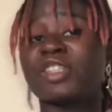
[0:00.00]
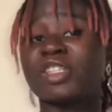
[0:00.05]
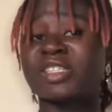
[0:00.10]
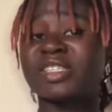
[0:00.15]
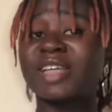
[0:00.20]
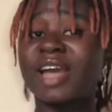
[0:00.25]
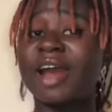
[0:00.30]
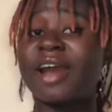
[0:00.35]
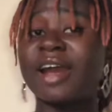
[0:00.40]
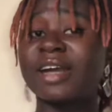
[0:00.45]

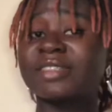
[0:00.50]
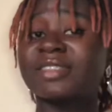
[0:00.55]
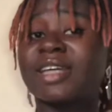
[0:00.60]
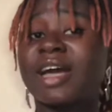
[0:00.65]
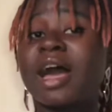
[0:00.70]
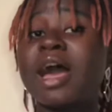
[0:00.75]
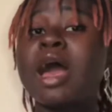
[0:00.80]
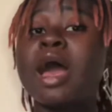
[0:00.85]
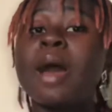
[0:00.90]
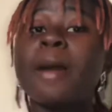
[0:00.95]

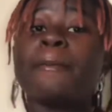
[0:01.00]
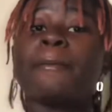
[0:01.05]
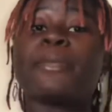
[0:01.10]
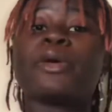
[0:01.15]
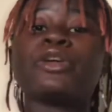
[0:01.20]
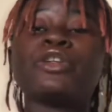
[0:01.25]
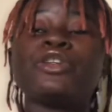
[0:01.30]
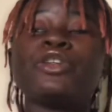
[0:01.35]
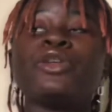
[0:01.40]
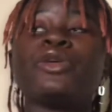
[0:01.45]
character,
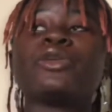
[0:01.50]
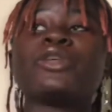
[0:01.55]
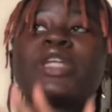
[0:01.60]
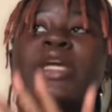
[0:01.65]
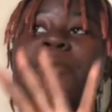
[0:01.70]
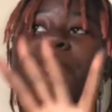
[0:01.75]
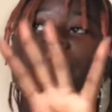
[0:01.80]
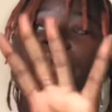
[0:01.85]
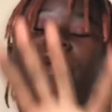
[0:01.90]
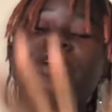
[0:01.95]
but they
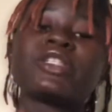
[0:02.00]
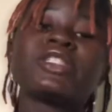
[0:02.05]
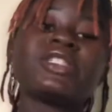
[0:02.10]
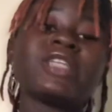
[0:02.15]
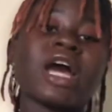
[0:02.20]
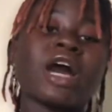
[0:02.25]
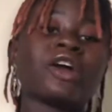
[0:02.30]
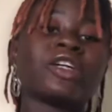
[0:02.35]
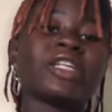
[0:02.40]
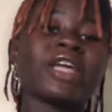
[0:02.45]
brought
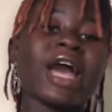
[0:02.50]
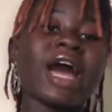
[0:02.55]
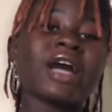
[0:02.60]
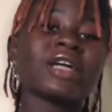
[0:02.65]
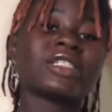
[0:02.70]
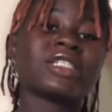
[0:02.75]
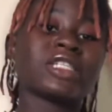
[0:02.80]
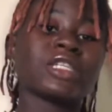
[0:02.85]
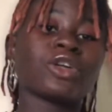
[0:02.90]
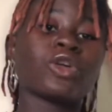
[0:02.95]

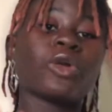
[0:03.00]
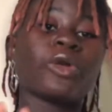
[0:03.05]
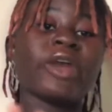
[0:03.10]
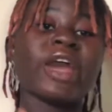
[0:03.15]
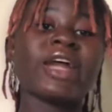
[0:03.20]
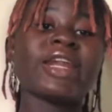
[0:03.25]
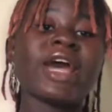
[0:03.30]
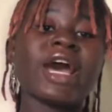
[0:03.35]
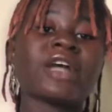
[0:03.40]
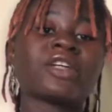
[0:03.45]
the
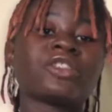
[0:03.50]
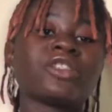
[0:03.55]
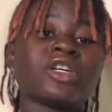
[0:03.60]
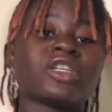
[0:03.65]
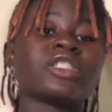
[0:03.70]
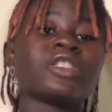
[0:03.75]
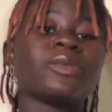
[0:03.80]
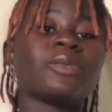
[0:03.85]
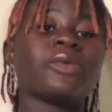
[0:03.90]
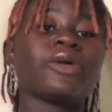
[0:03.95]
Korean
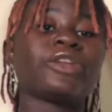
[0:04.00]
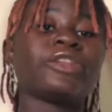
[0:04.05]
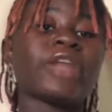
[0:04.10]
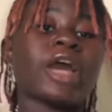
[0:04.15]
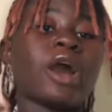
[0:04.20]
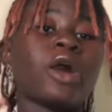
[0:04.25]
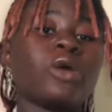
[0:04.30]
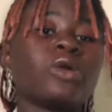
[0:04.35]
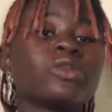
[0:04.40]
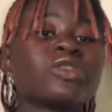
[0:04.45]
actors, they brought
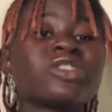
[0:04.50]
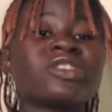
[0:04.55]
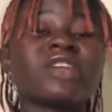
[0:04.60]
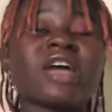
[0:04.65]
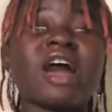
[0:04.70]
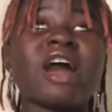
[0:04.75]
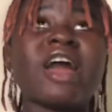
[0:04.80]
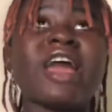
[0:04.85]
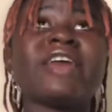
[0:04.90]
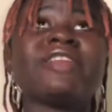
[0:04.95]
their own
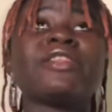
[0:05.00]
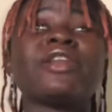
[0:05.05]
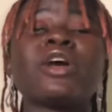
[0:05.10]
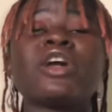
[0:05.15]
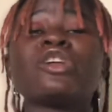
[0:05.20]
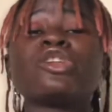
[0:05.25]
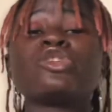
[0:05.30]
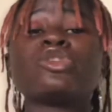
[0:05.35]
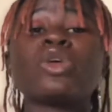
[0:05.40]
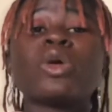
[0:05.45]
style, and there
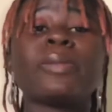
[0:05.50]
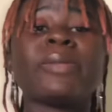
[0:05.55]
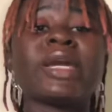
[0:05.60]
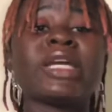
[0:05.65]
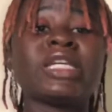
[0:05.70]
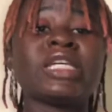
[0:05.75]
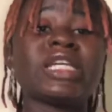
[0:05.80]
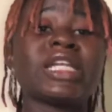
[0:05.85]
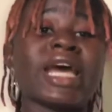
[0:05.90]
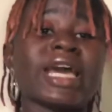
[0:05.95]
are so
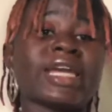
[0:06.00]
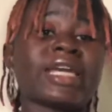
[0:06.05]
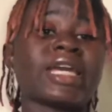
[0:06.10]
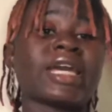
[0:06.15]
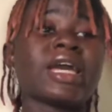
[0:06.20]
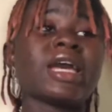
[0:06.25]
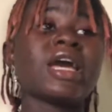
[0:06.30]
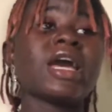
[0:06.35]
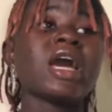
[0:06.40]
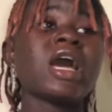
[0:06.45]
many
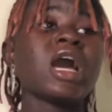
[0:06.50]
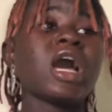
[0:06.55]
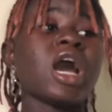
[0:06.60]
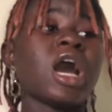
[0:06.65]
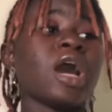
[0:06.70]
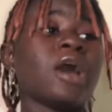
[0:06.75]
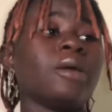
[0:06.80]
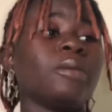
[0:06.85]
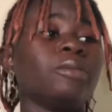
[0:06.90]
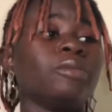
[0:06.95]

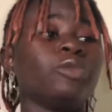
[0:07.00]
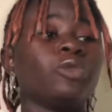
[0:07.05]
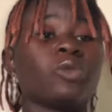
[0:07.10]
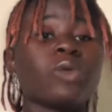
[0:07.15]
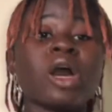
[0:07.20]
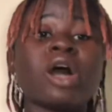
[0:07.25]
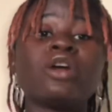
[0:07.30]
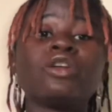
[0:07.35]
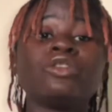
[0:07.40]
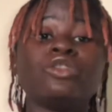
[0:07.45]

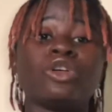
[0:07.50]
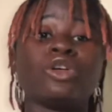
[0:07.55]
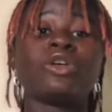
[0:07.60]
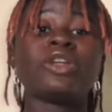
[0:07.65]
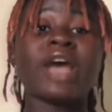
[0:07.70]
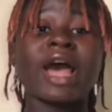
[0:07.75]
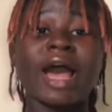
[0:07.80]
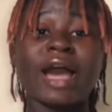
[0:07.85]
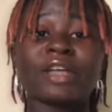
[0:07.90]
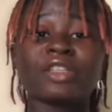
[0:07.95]
well-known
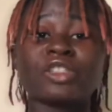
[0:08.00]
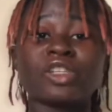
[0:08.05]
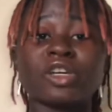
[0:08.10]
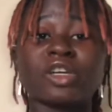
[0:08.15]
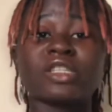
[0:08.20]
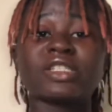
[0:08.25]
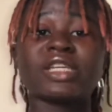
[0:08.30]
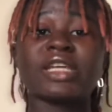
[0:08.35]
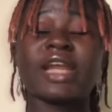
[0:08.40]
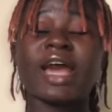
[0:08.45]

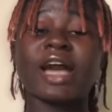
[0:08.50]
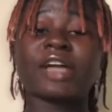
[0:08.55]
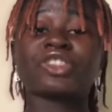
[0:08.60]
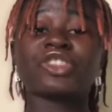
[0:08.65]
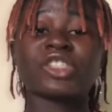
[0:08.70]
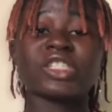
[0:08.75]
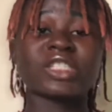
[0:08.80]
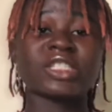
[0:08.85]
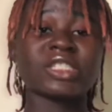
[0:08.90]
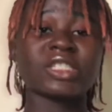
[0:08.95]
actors and
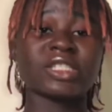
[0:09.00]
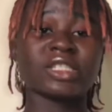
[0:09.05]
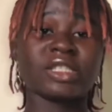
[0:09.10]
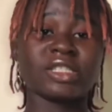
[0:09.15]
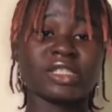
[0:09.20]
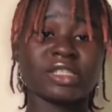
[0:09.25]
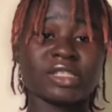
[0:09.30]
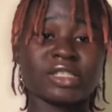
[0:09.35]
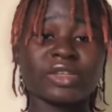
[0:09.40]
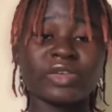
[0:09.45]
actresses in
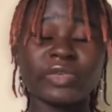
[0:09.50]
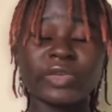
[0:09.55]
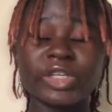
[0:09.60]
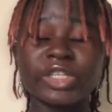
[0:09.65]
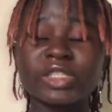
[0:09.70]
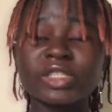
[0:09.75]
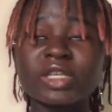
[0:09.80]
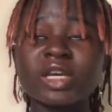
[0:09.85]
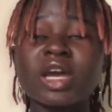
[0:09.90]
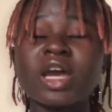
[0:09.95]
the series.